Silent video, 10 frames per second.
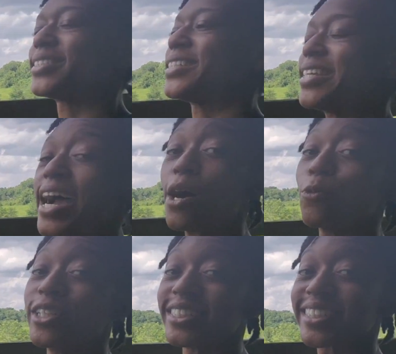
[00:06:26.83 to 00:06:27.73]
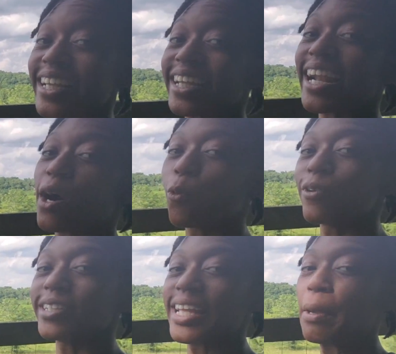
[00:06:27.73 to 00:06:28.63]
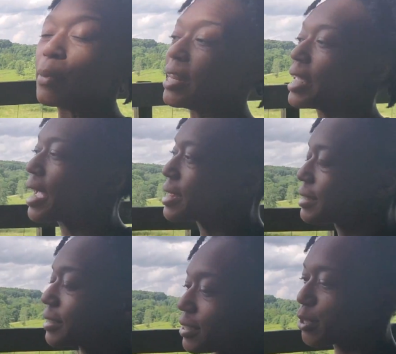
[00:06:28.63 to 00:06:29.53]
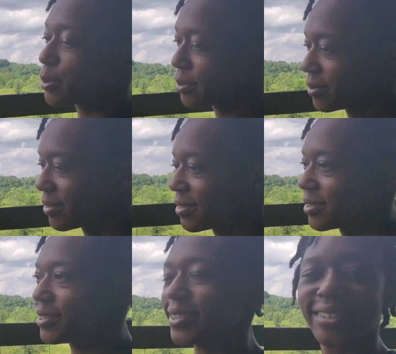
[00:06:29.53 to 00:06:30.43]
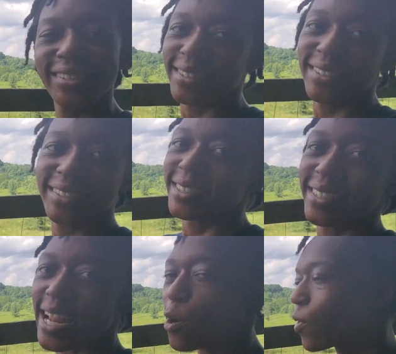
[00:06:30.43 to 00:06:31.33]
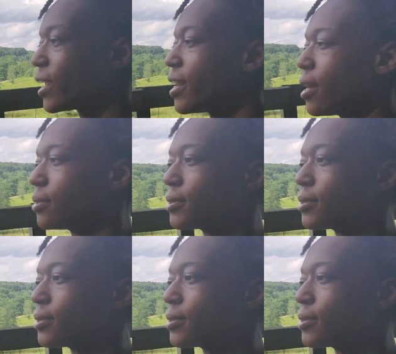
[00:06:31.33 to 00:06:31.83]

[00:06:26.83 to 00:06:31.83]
Yeah, I was thinking I wanted that many acres, yo. Not right now.